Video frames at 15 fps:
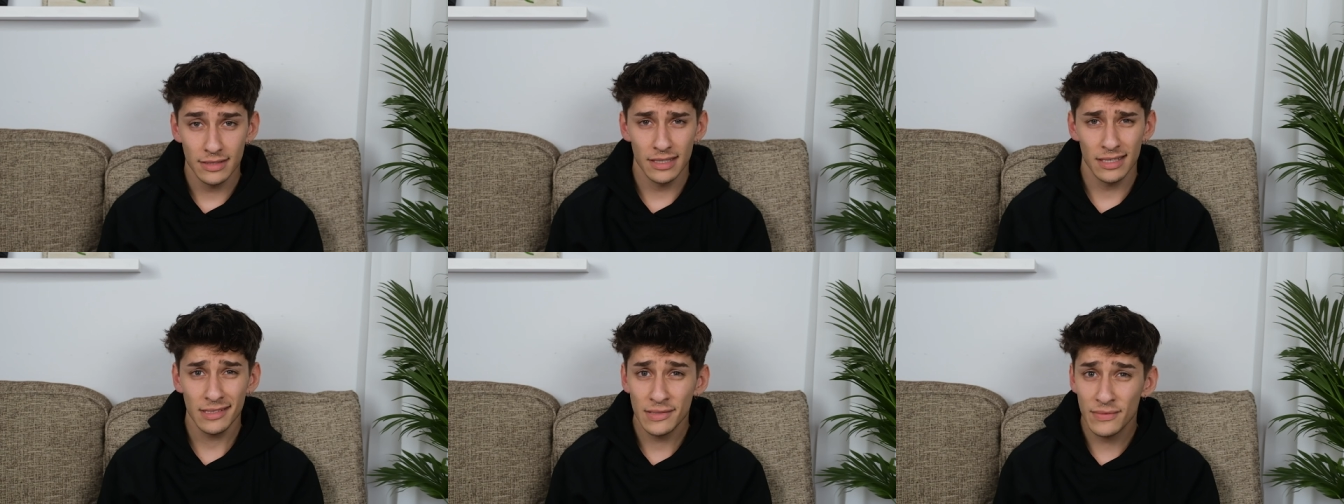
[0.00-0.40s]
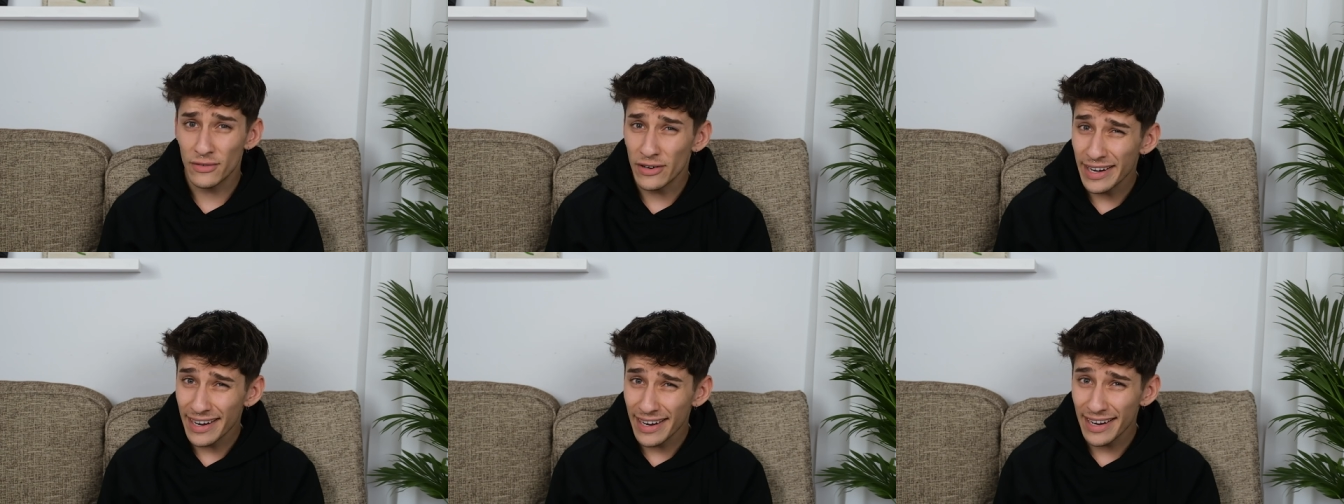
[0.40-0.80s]
It's
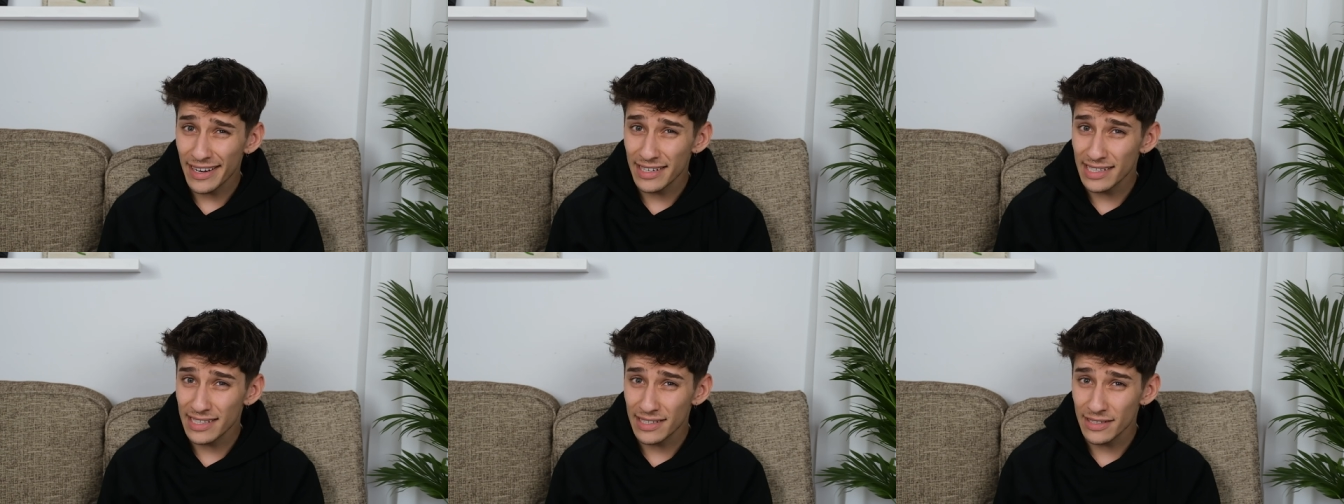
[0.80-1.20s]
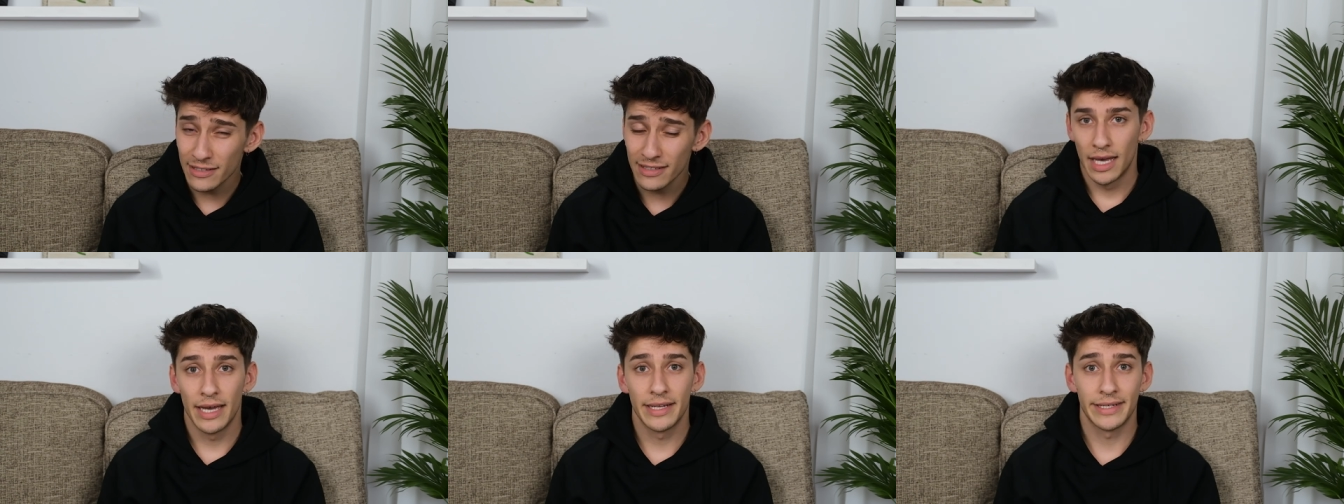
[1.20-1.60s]
free, you know,
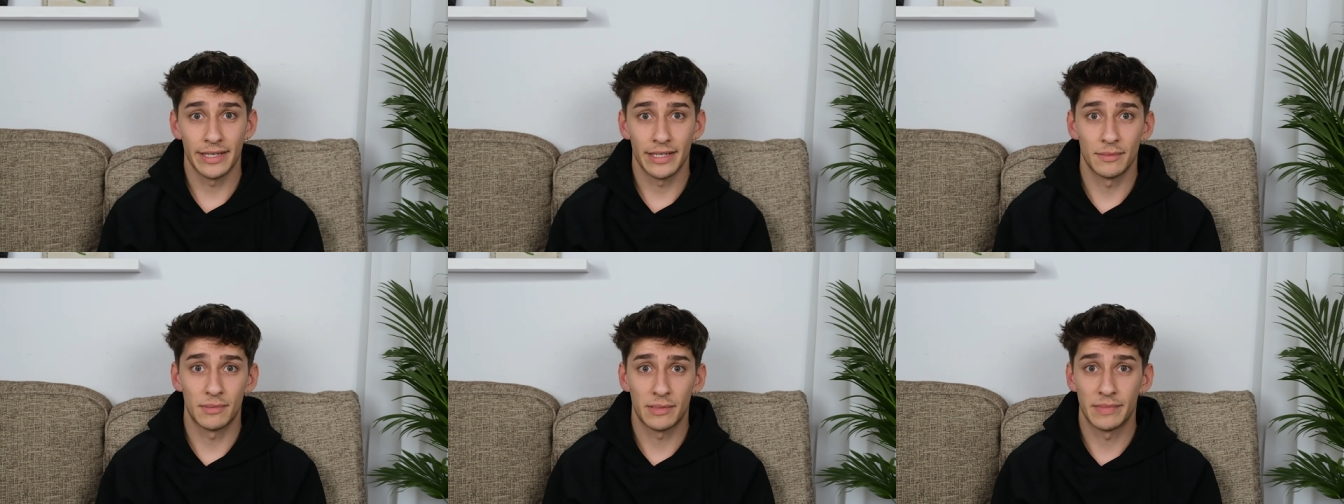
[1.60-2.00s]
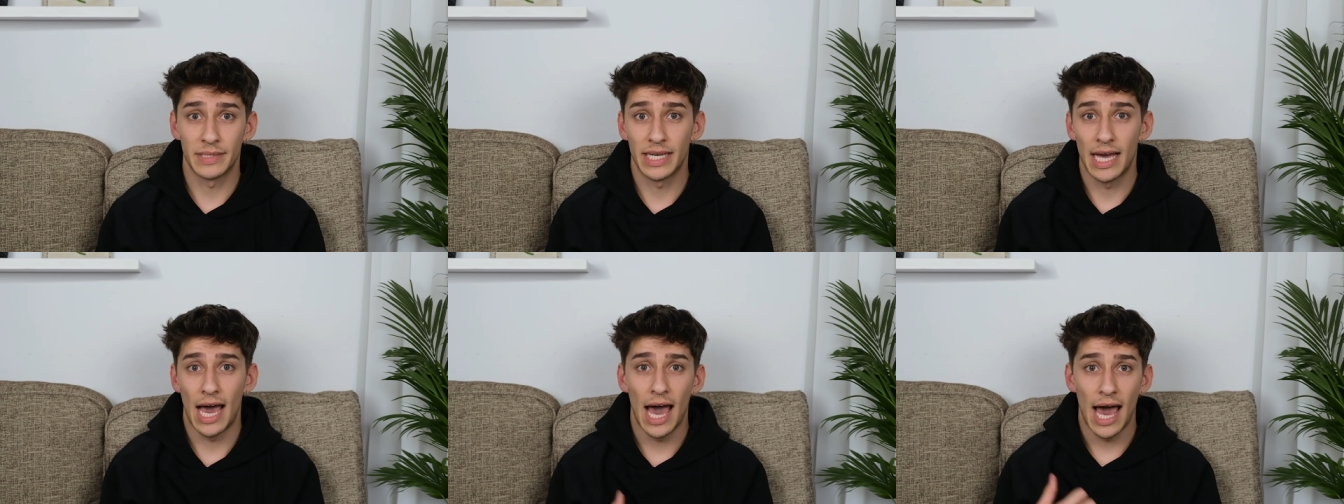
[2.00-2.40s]
and it helps me
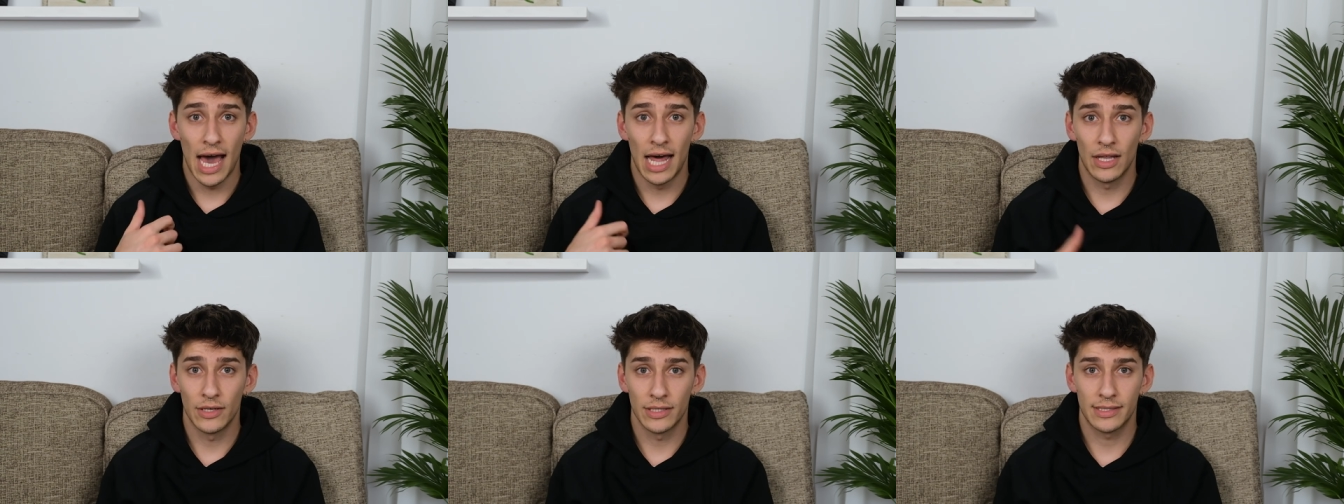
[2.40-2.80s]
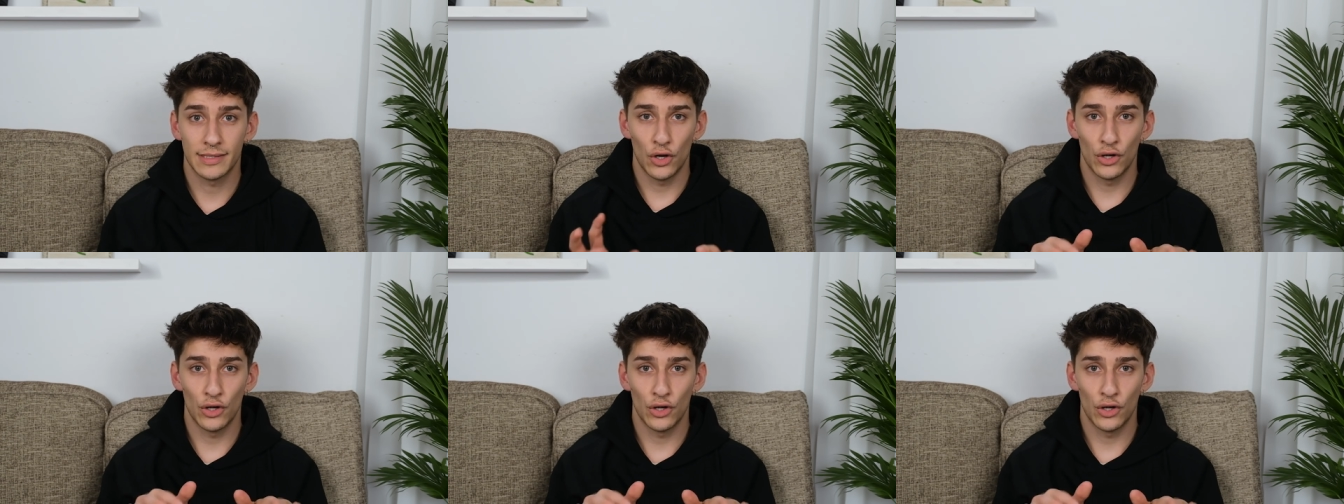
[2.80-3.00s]
a lot.